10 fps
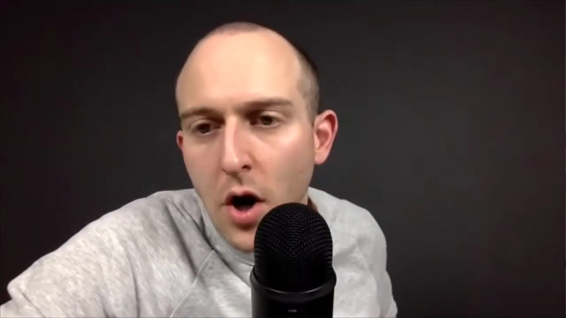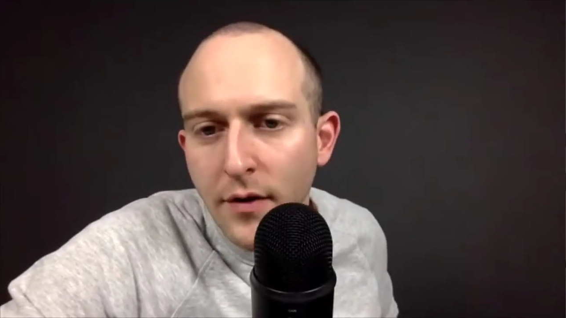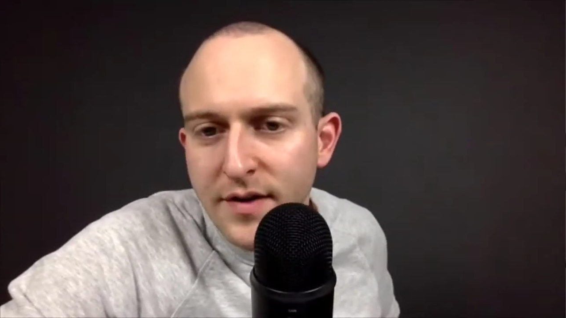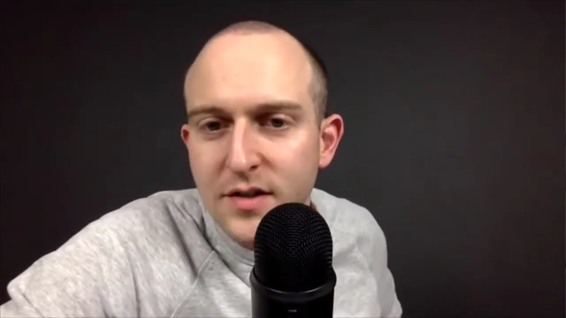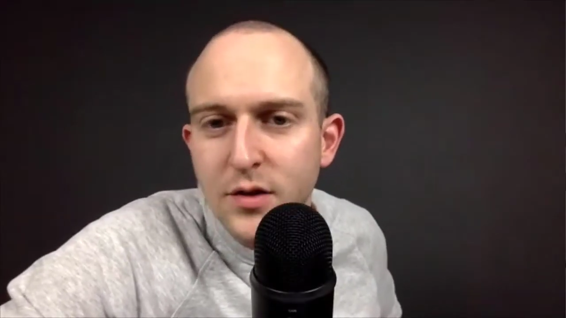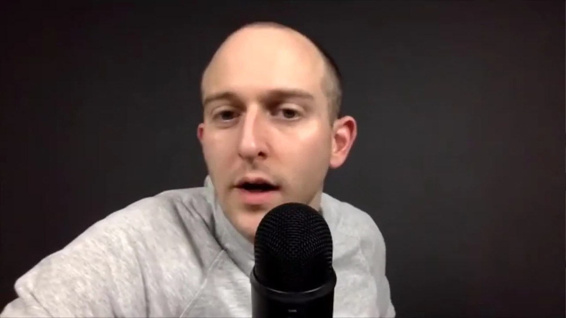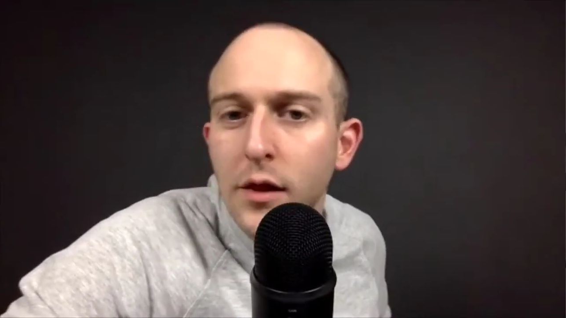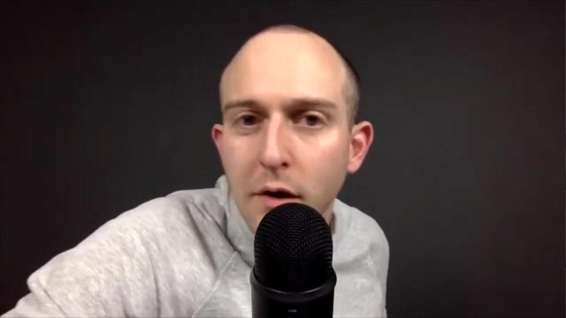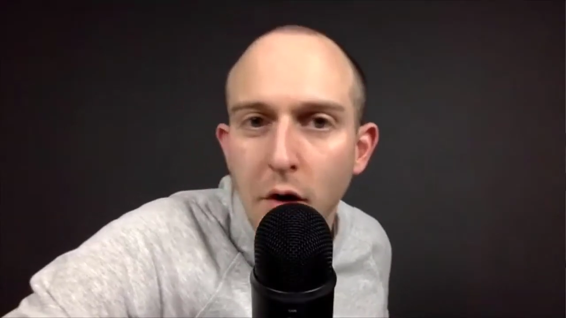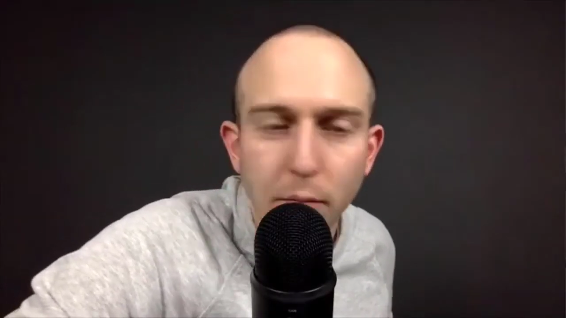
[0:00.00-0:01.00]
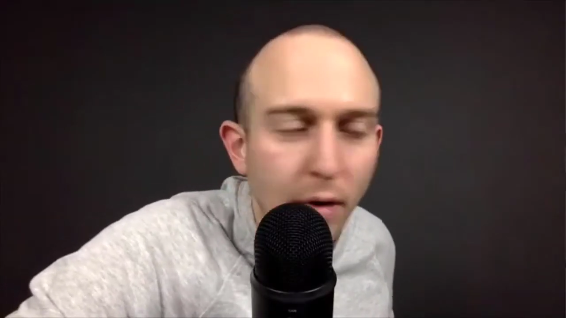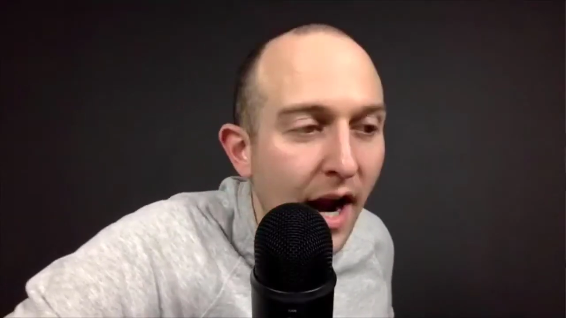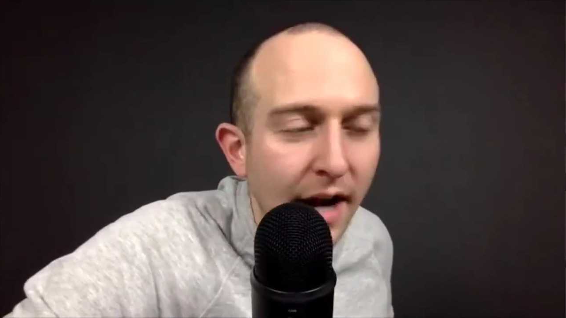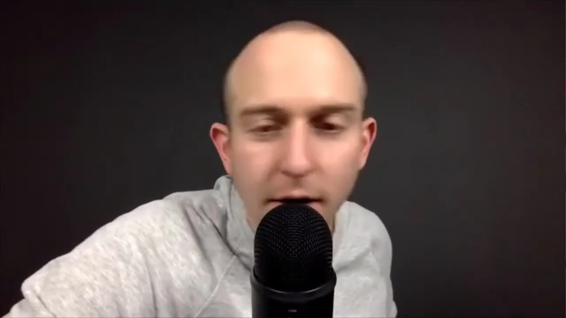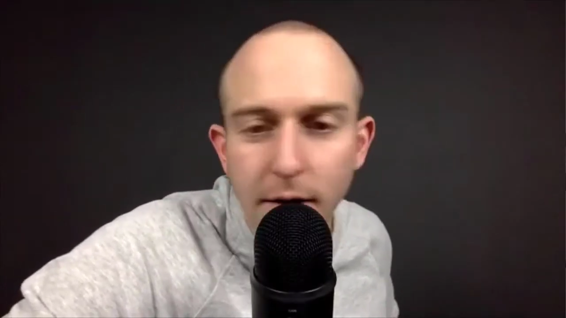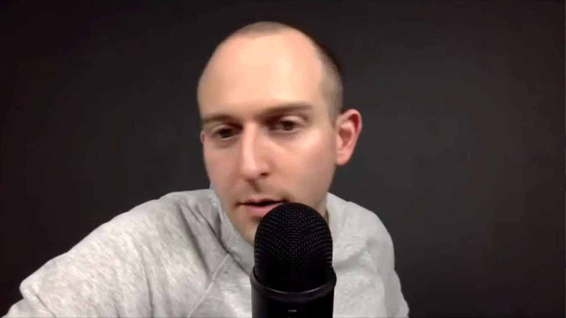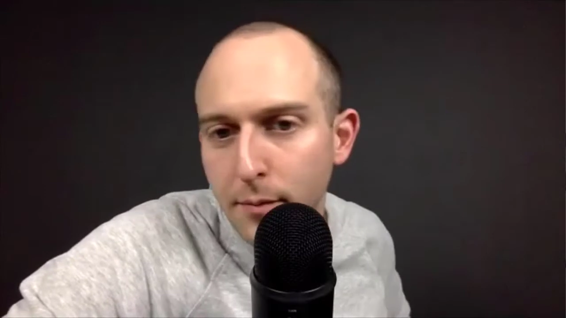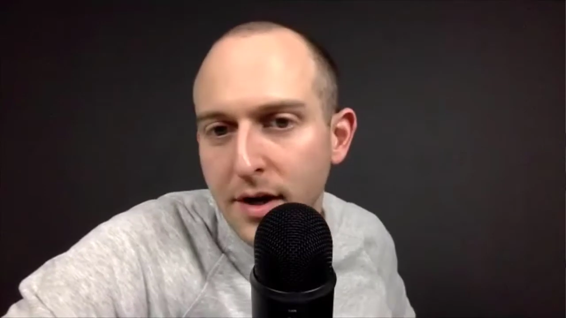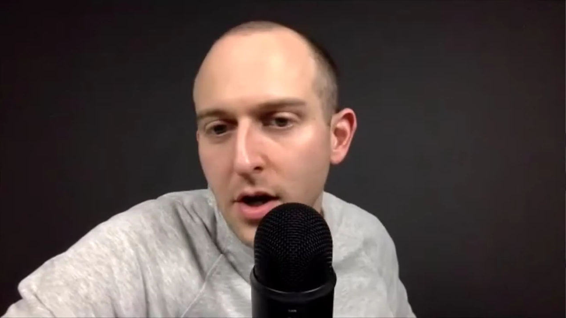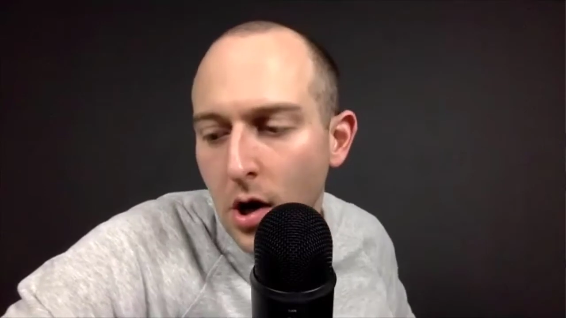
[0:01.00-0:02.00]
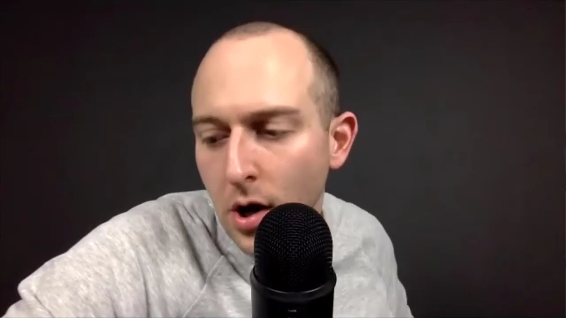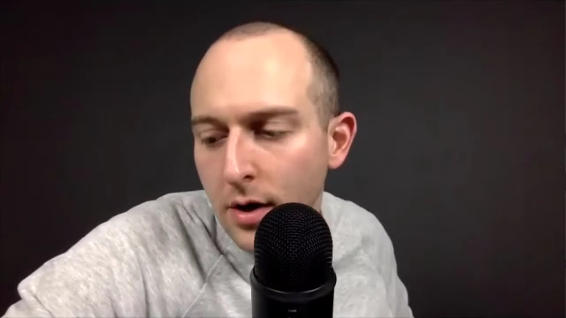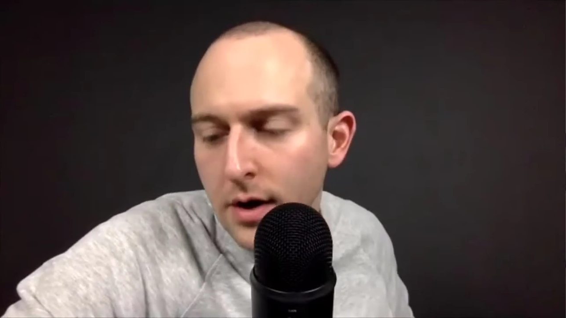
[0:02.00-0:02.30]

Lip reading: This is 23-year-old Brian, you're BDR.